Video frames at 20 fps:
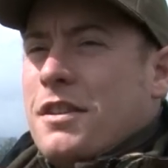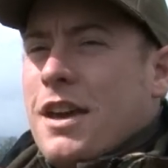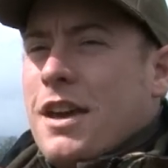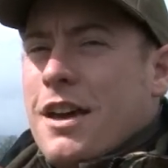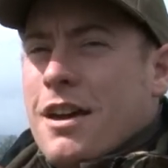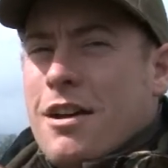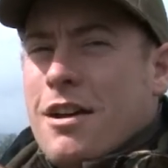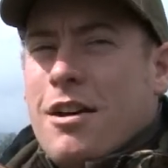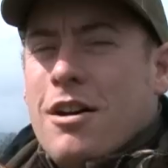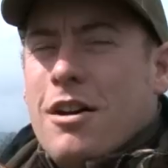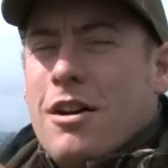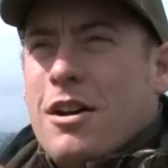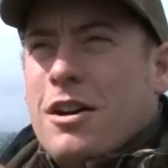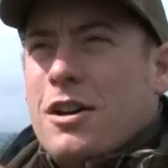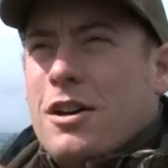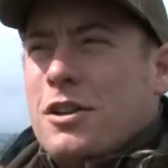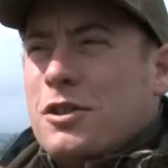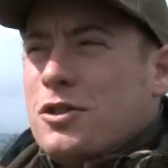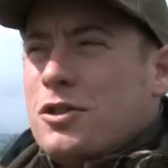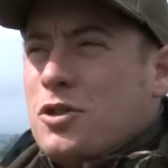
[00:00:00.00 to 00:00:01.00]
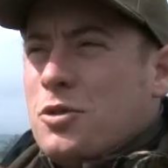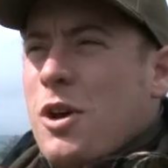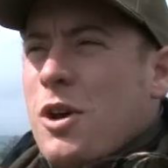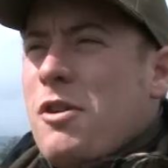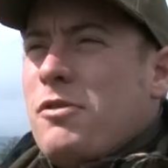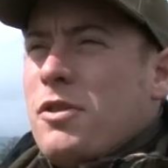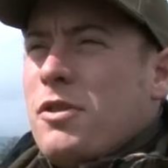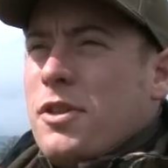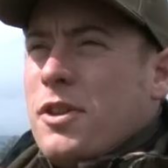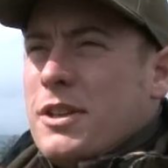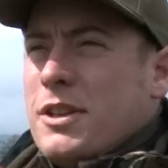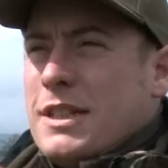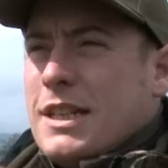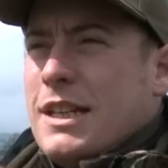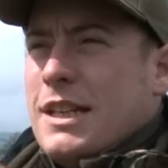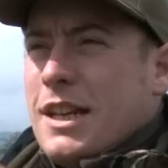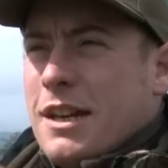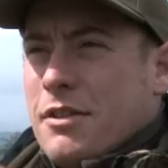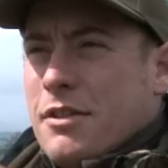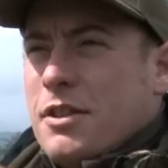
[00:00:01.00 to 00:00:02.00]
There are 12 or
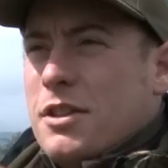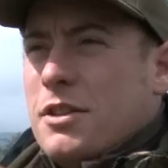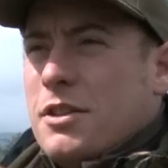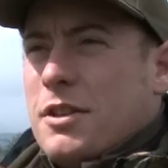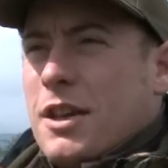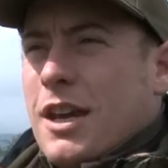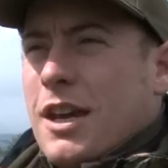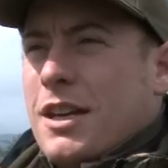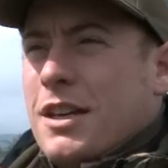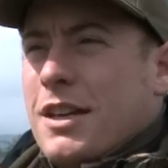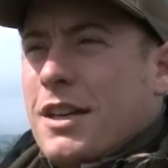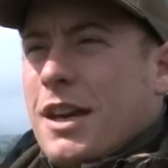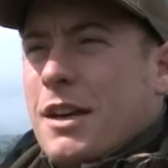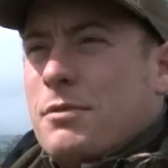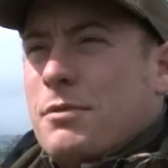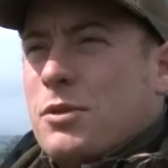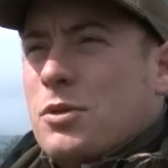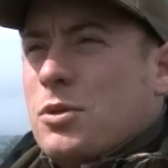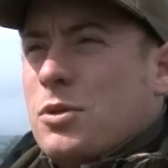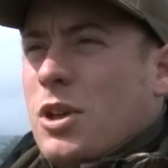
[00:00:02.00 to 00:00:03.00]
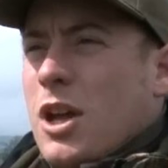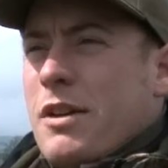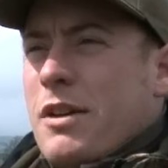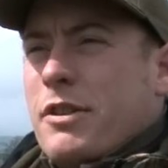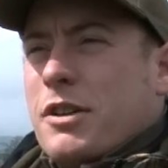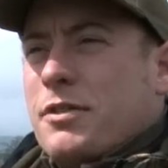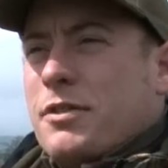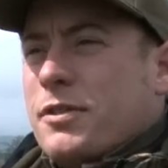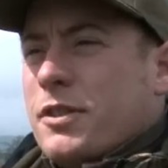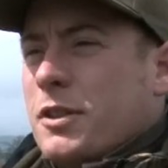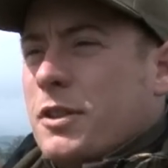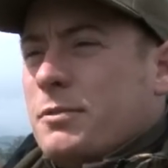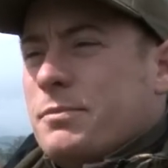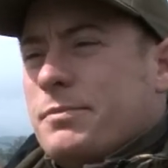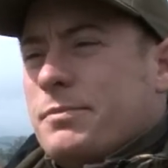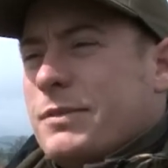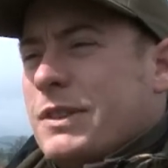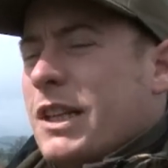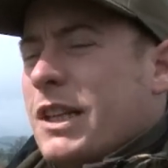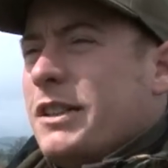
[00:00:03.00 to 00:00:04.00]
13 here in the UK, yeah, all over
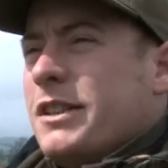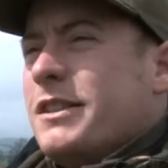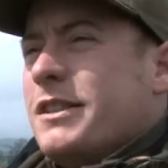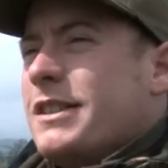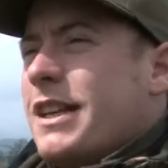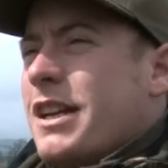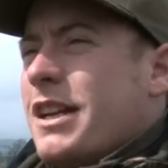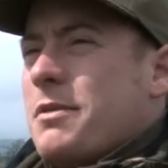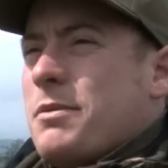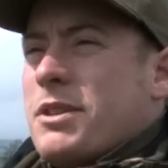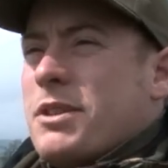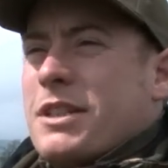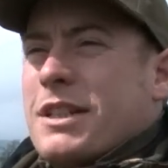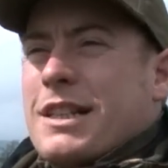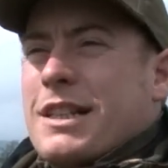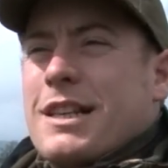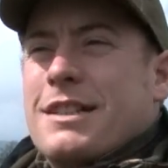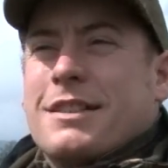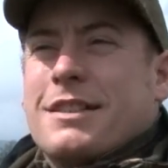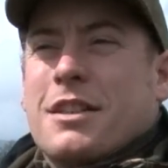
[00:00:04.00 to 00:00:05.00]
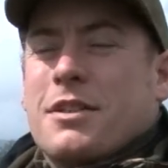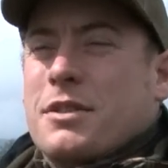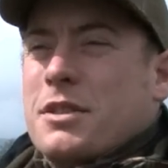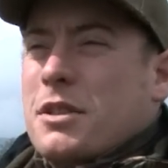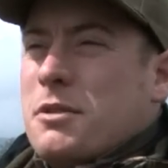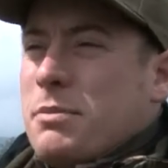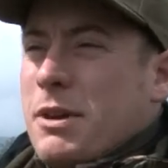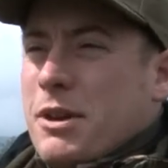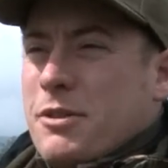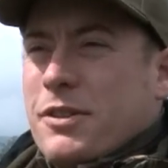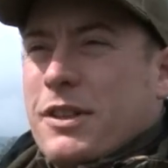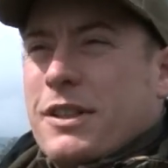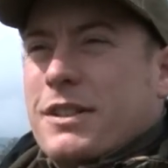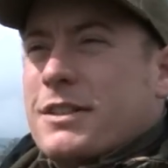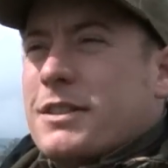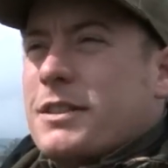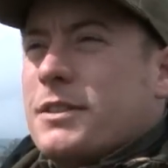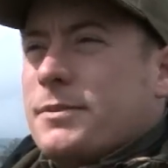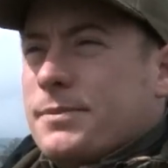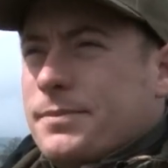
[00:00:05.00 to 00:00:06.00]
from London to Edinburgh to Glasgow to
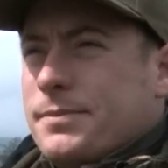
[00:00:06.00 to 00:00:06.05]
Belfast.